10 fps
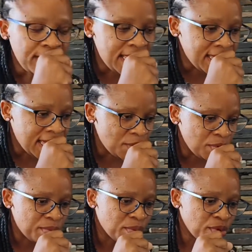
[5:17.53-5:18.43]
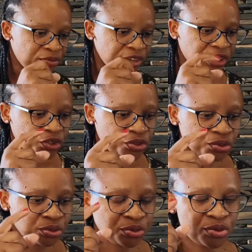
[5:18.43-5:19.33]
And then we move
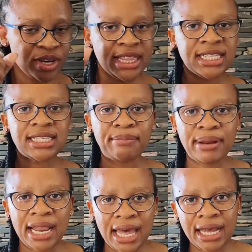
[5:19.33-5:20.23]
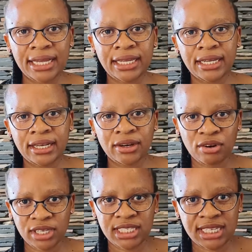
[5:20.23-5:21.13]
into the supply
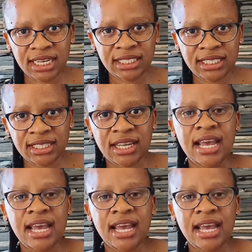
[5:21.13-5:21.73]
contract.